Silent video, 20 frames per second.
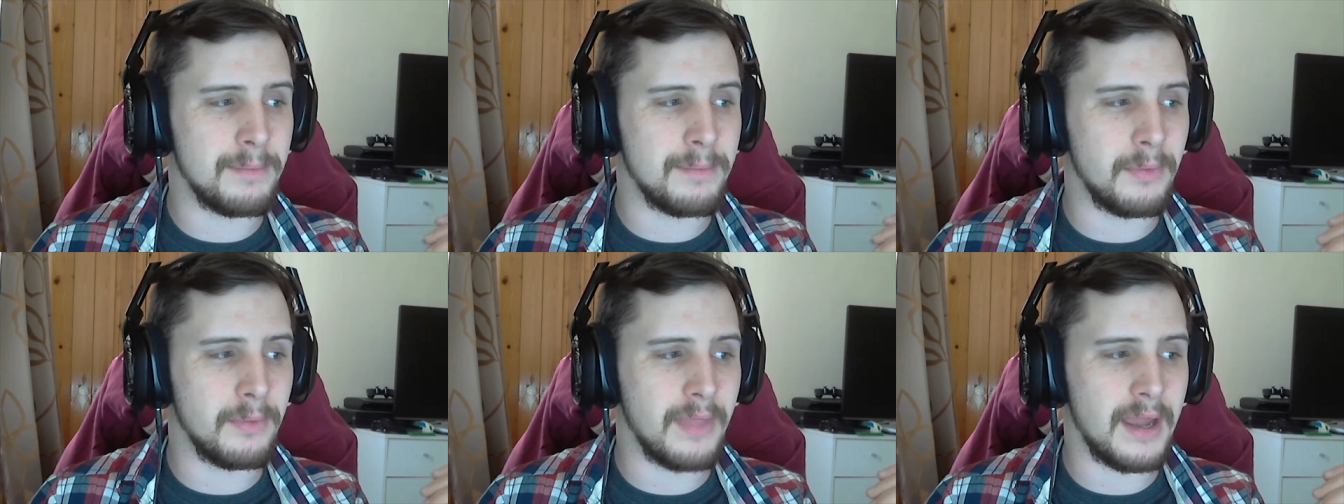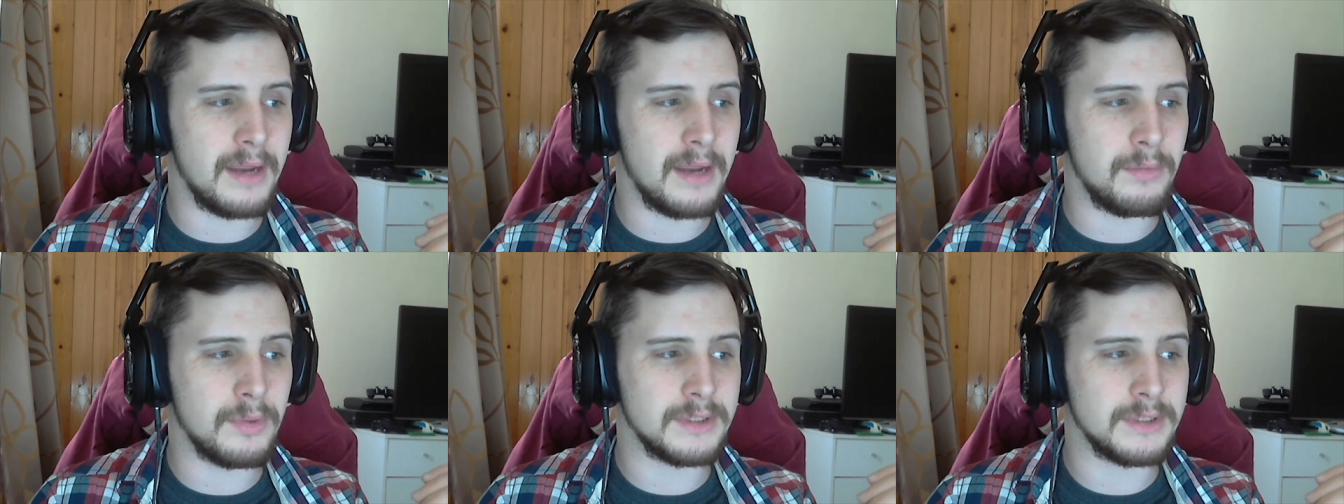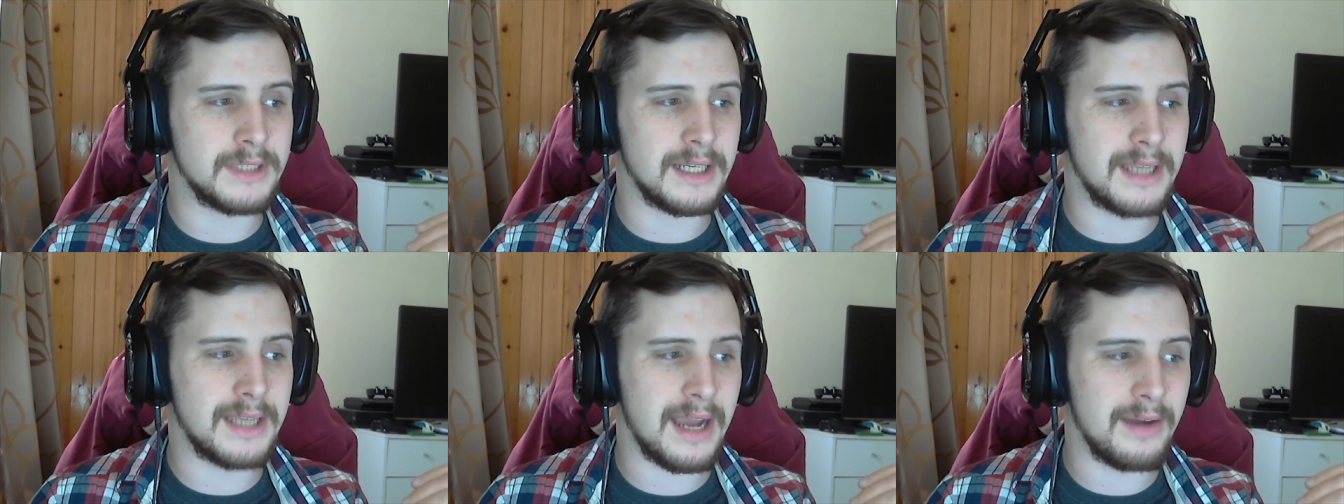they once
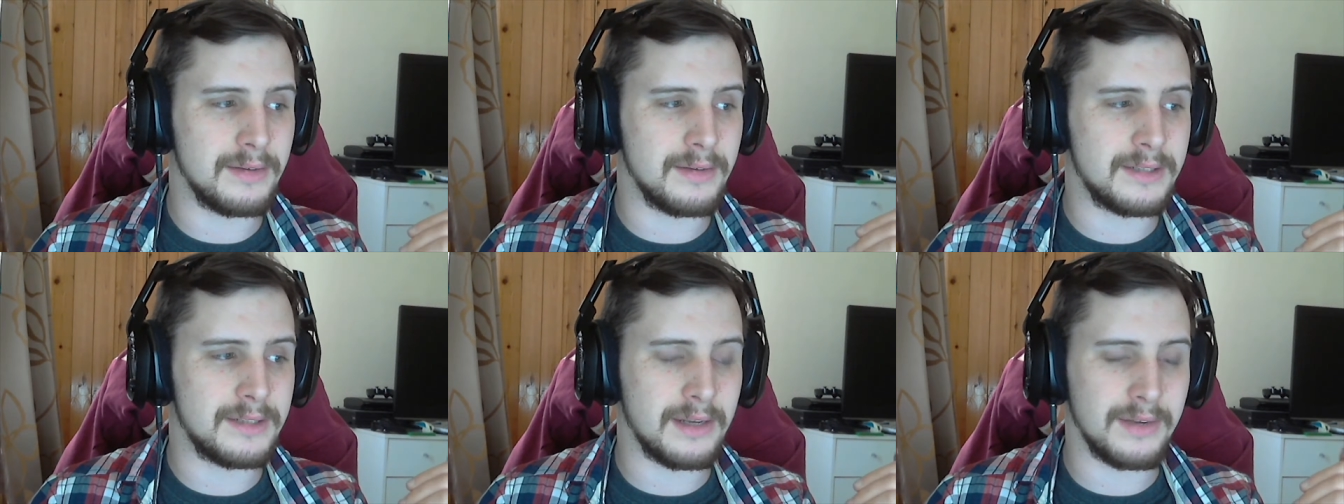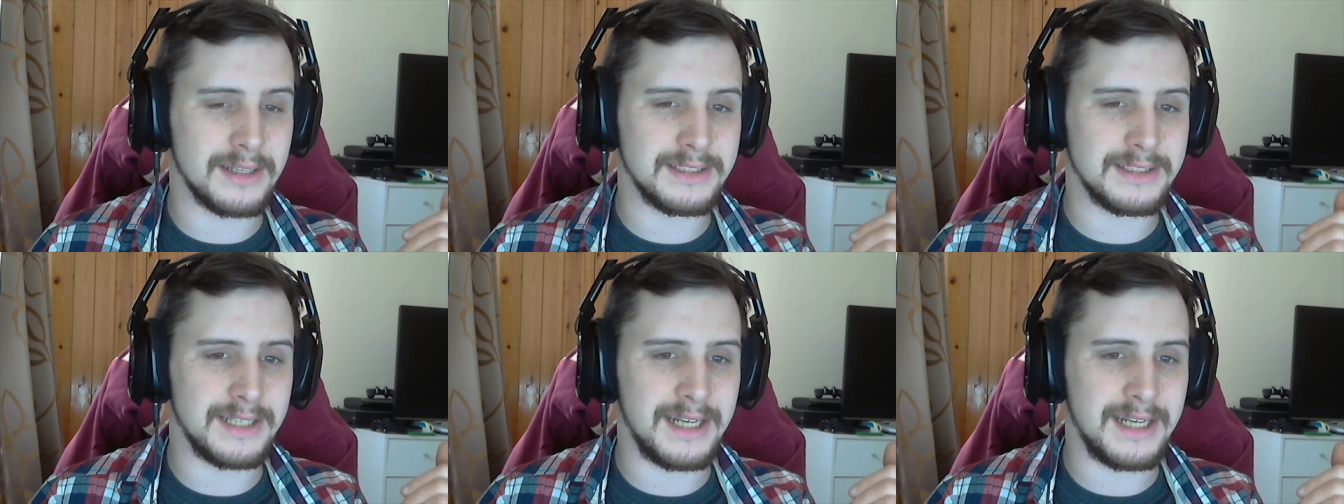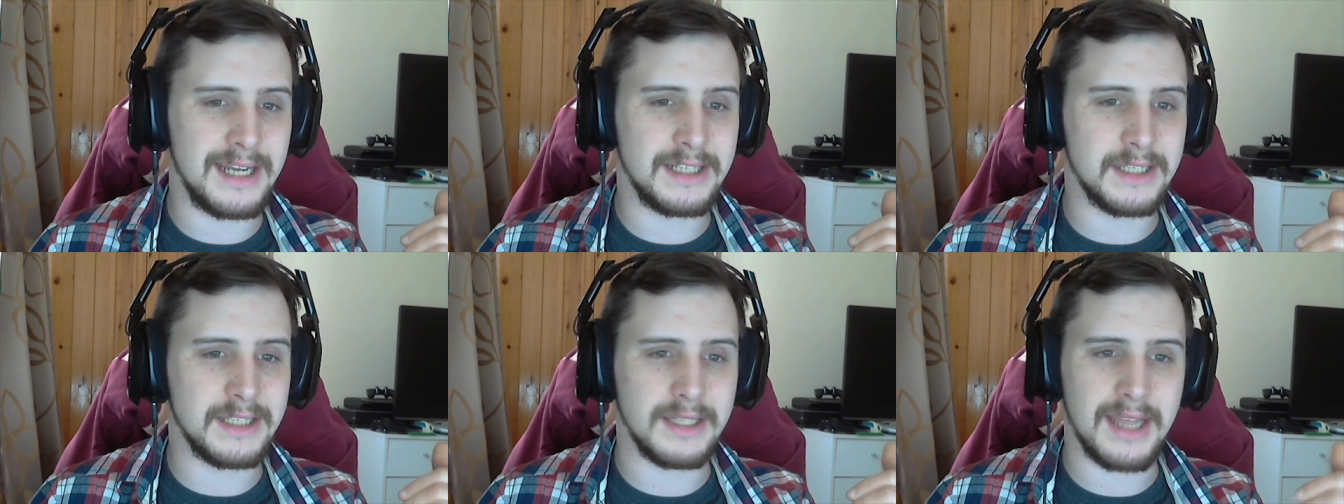their channel gets
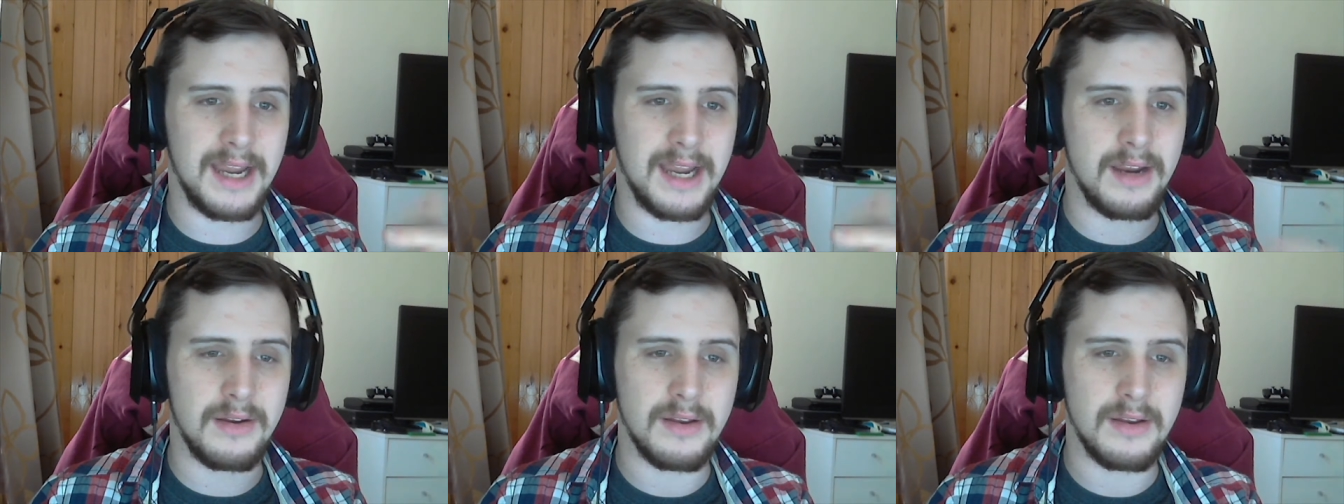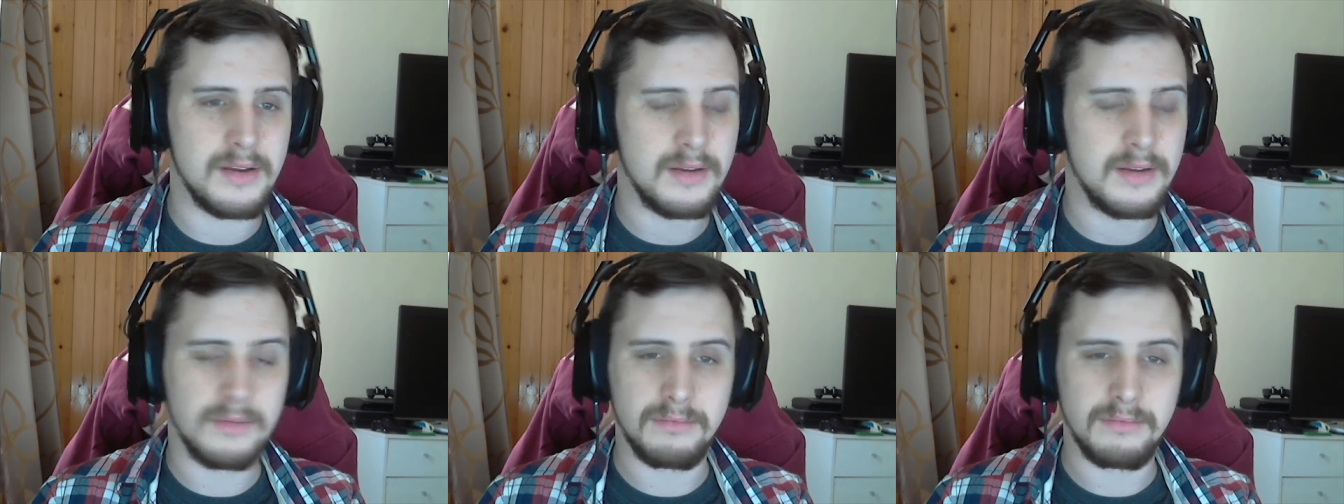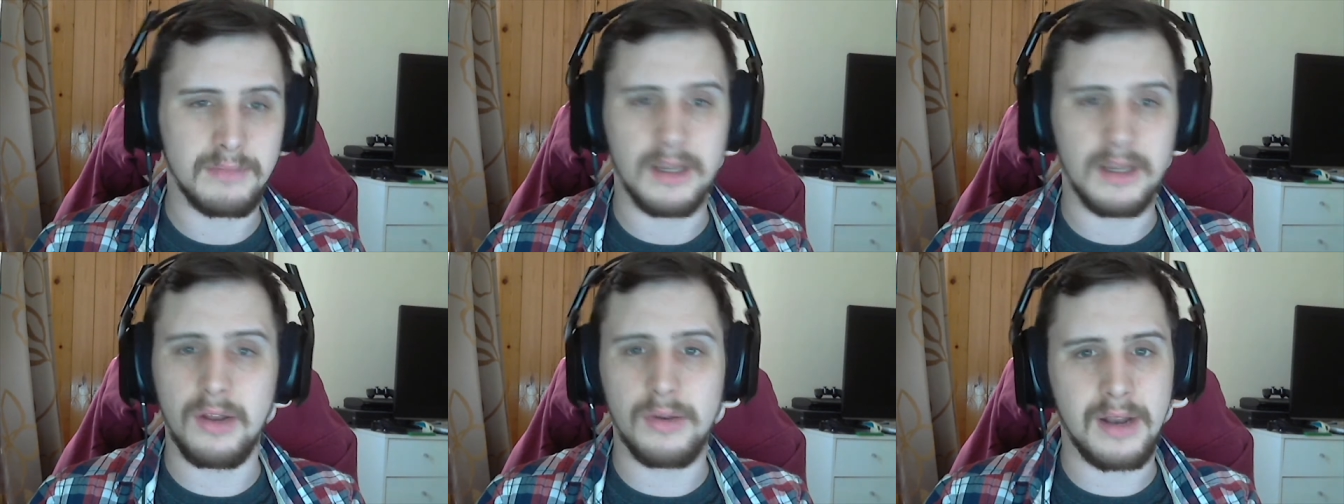deleted, they
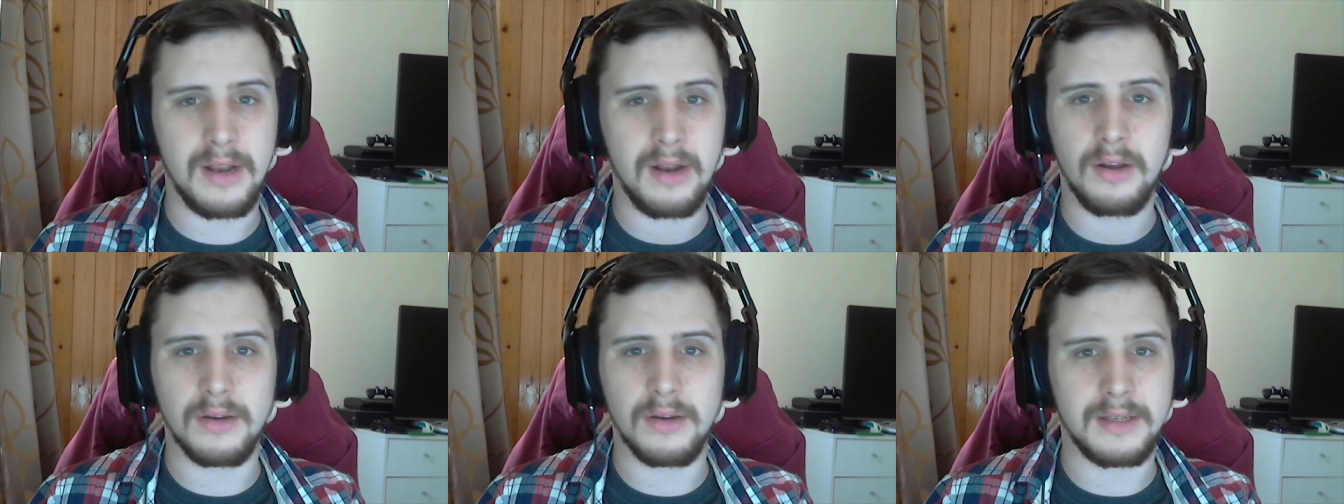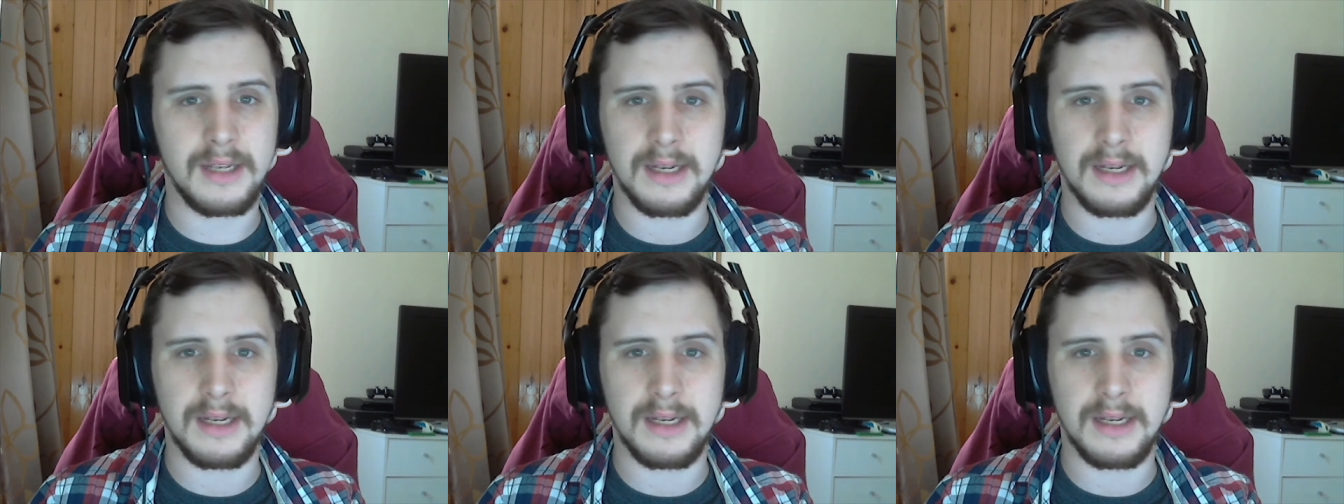they don't, no,